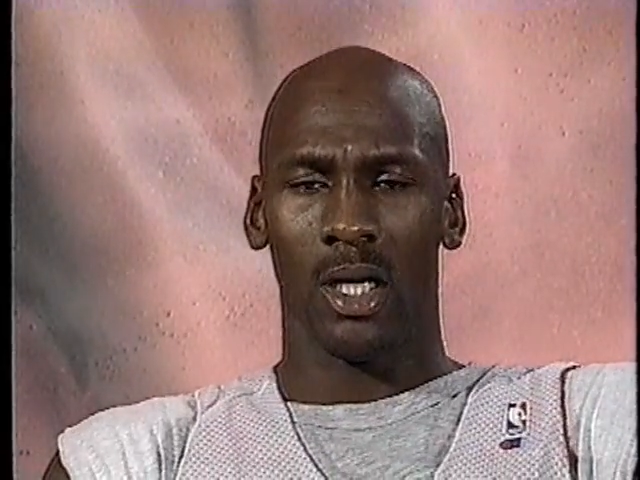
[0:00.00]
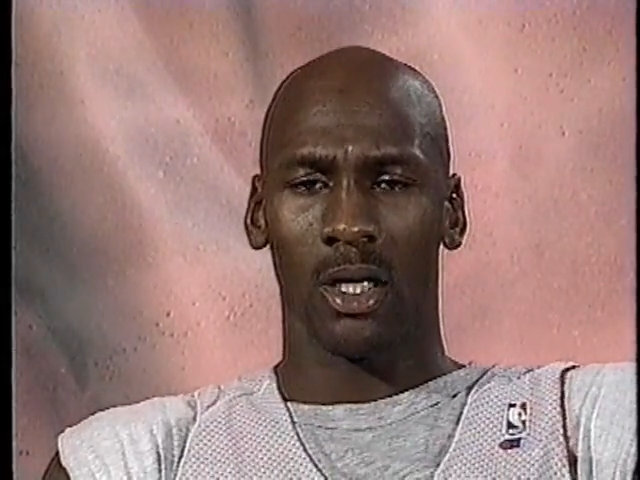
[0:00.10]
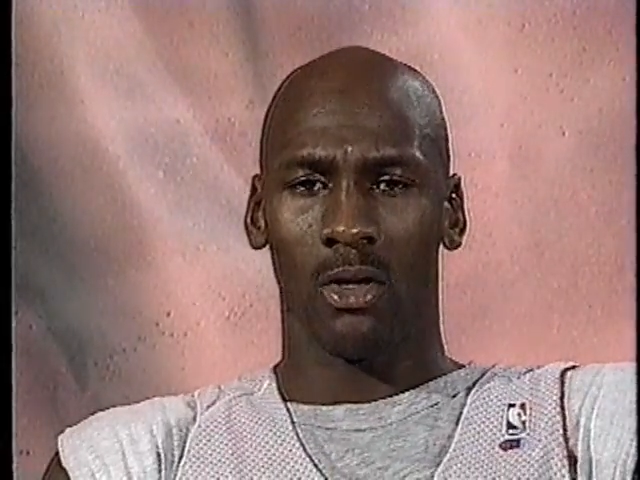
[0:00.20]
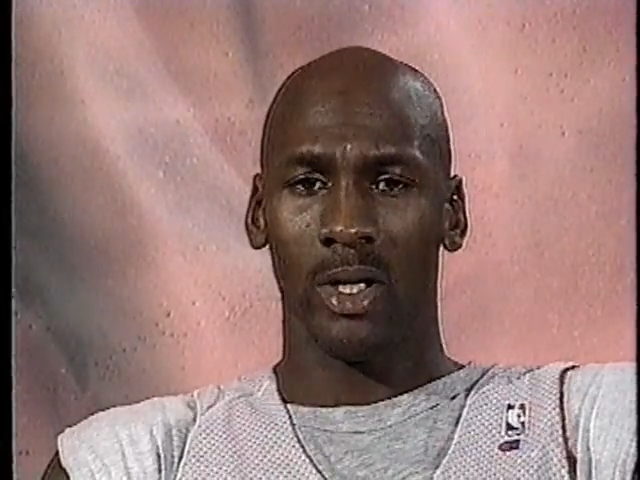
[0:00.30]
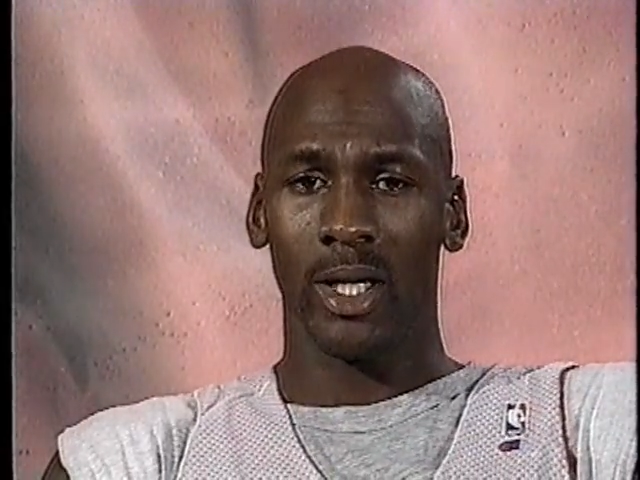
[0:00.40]

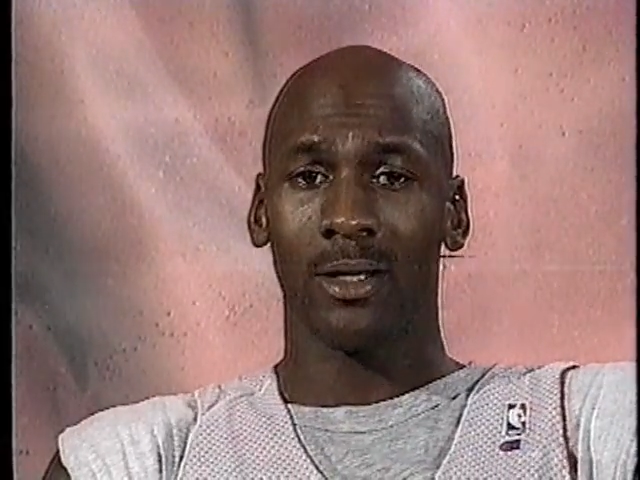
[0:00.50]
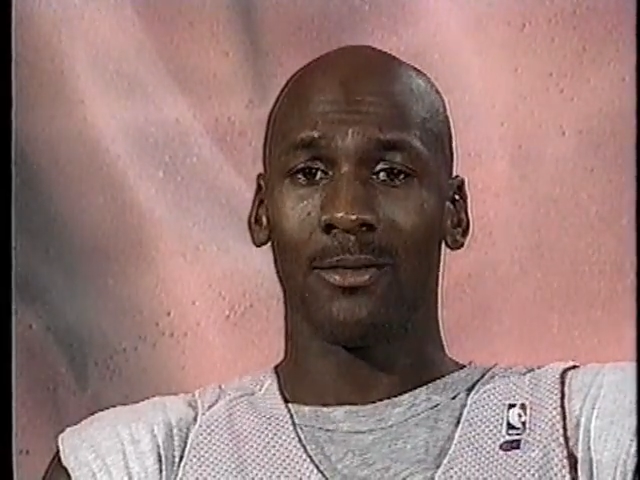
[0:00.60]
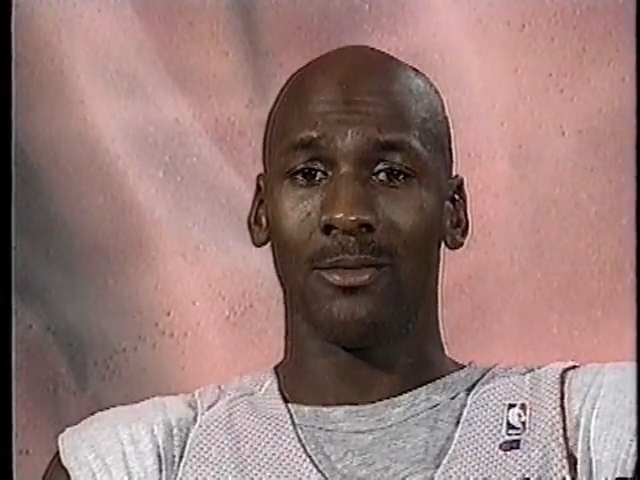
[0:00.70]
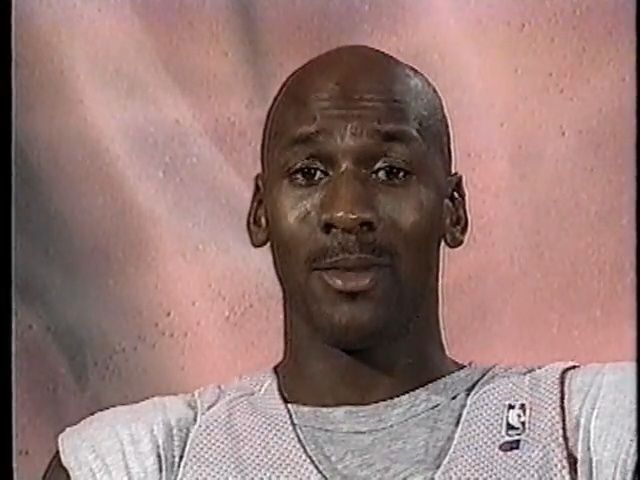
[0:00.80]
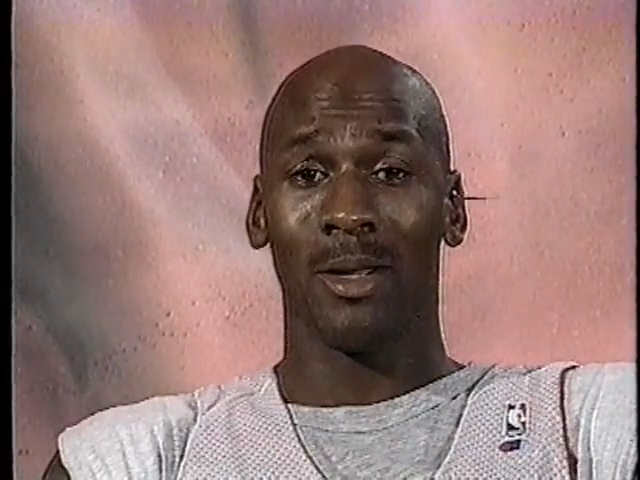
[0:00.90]
quick,
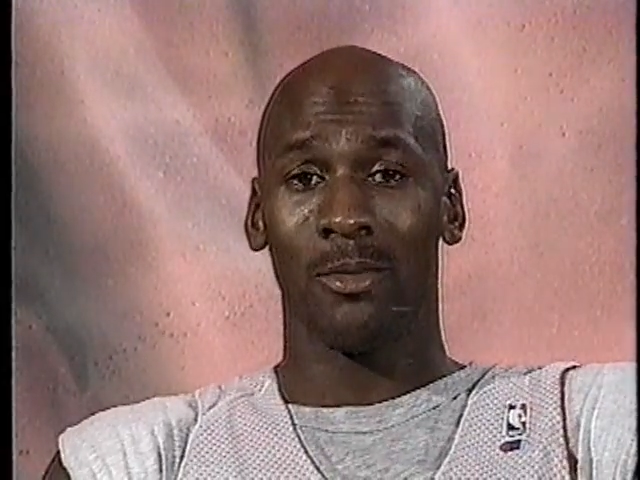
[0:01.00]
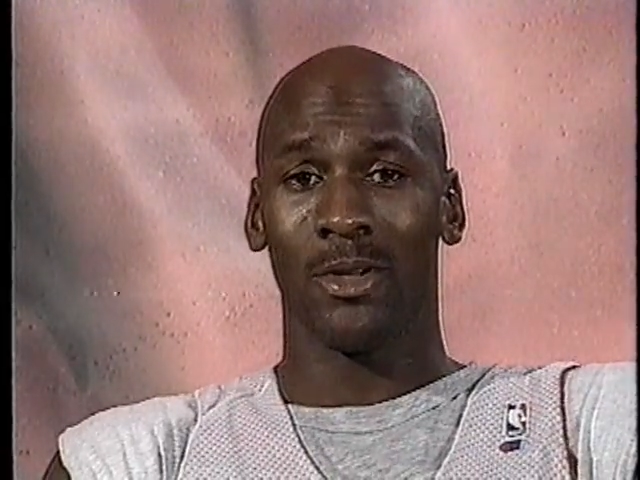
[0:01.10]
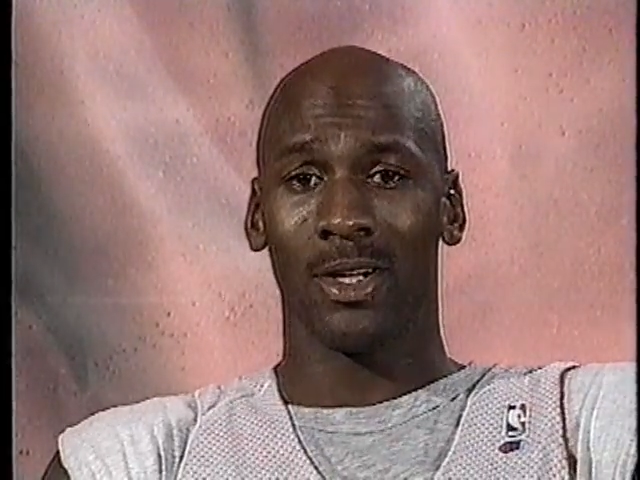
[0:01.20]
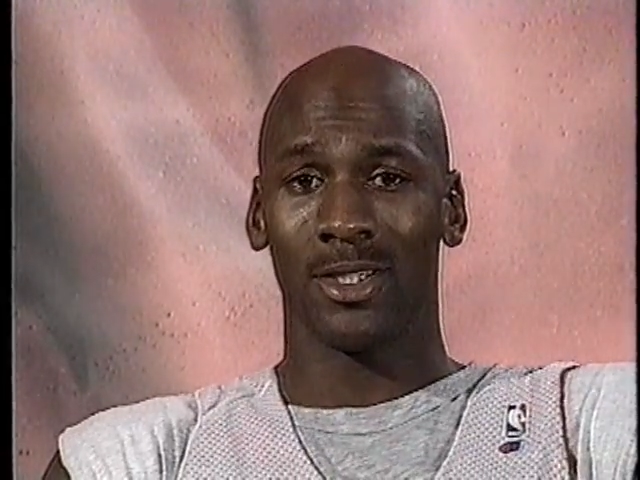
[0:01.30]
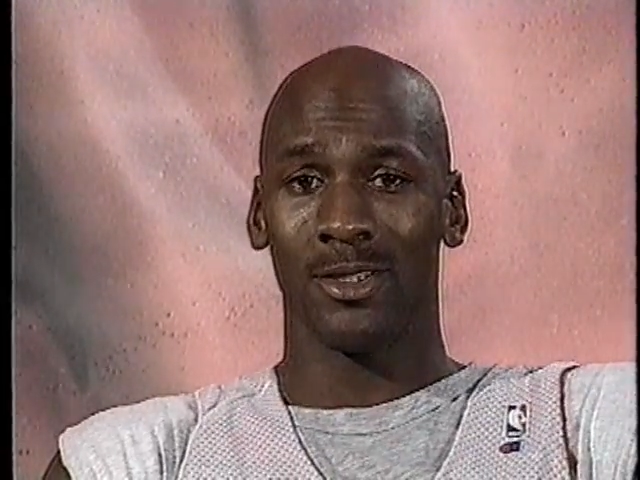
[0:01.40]
maybe
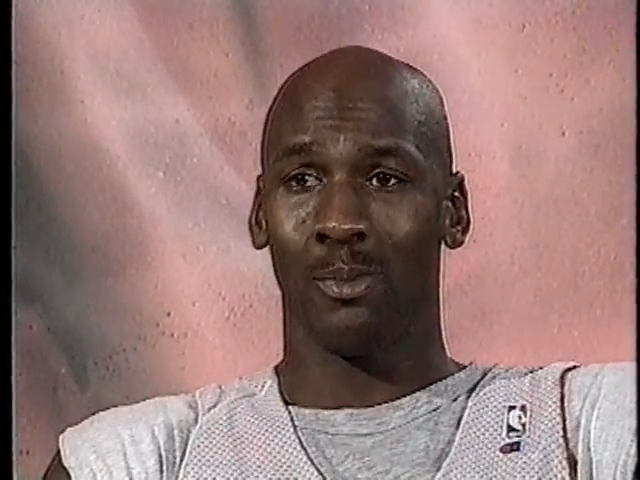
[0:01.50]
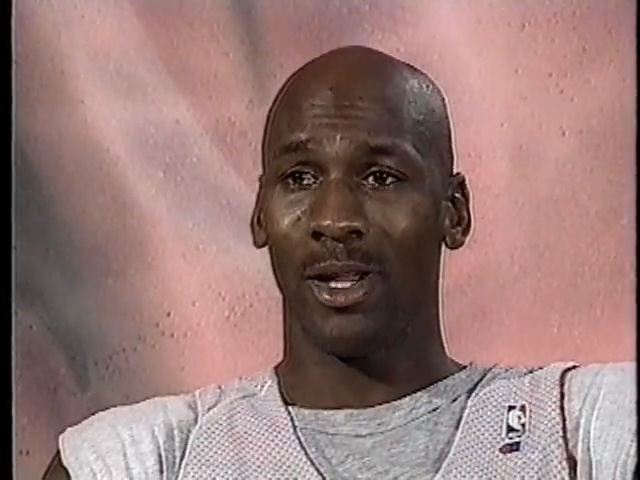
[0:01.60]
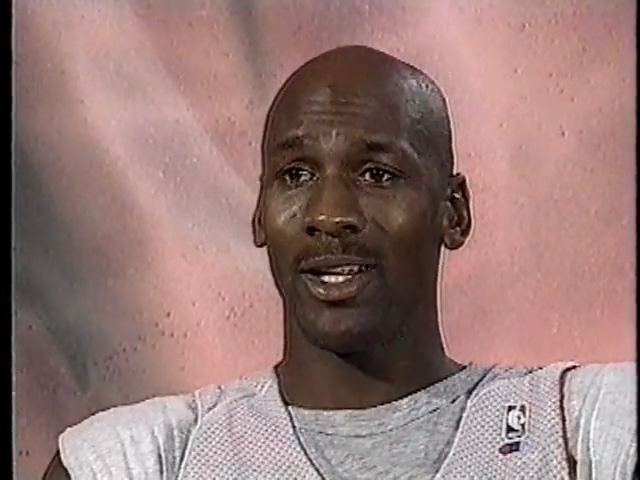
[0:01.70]
because he's played